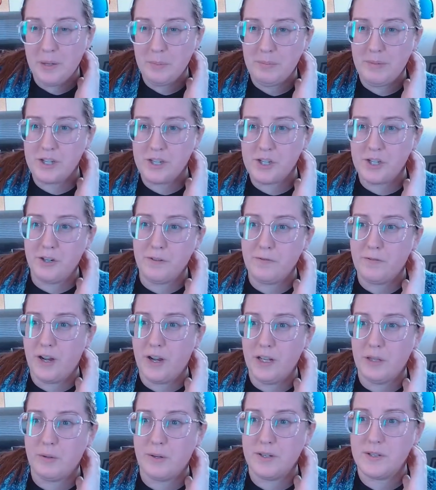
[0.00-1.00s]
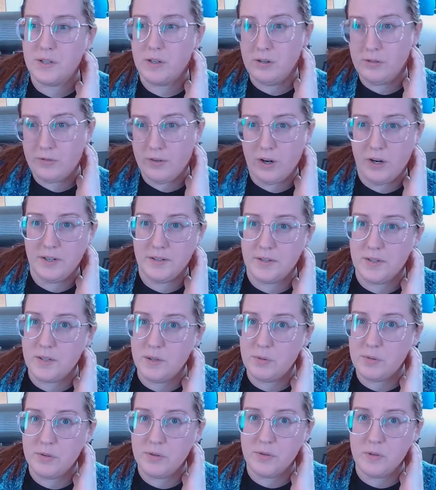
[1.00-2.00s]
make sure you follow us over on
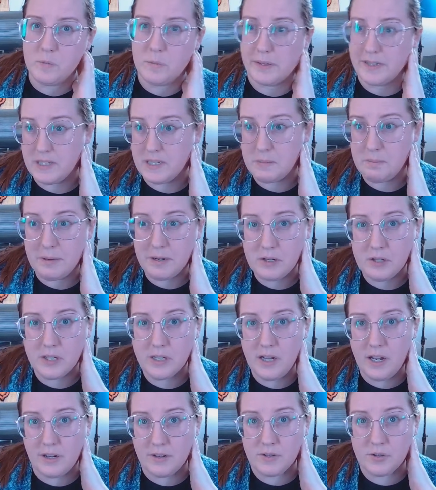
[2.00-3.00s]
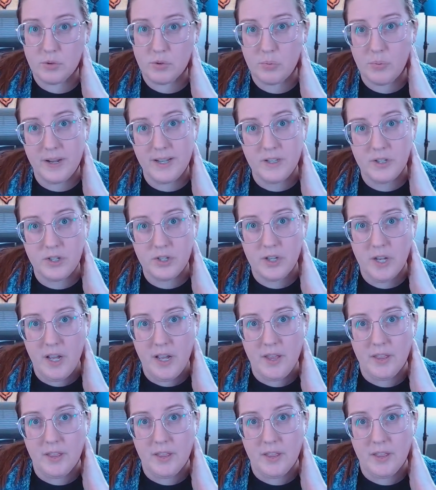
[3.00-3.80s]
socials, but especially on Twitch.